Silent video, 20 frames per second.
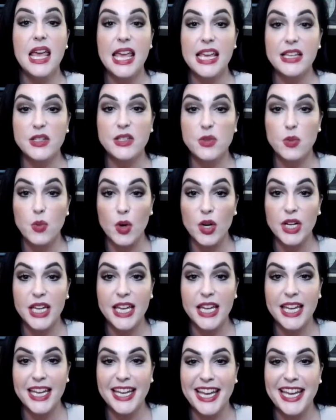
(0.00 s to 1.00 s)
is
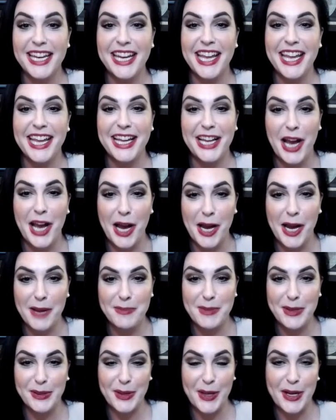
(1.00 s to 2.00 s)
working in a
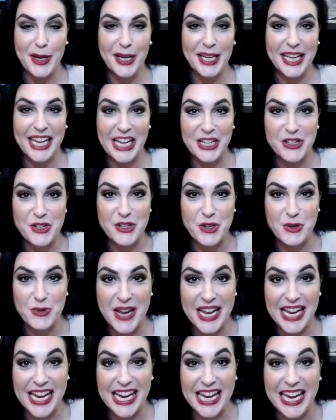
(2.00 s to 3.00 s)
common law
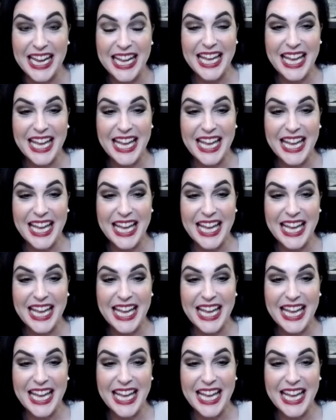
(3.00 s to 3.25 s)
HOA.